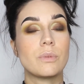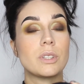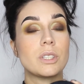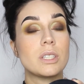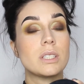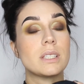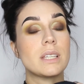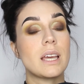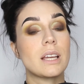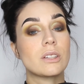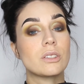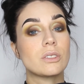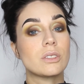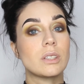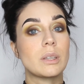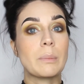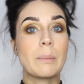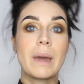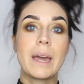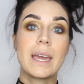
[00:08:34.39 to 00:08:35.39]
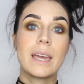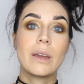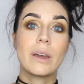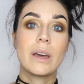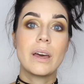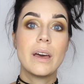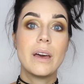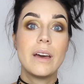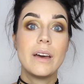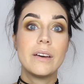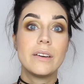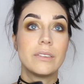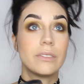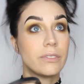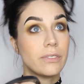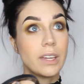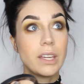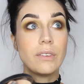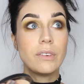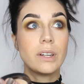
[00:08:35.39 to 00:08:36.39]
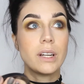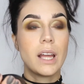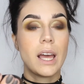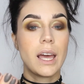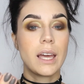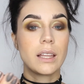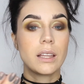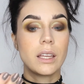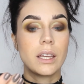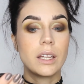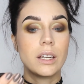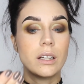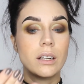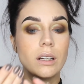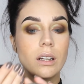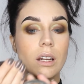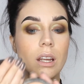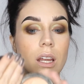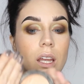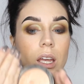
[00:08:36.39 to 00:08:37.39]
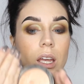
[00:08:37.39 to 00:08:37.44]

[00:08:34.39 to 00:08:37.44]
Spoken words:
which is actually my favorite highlighter,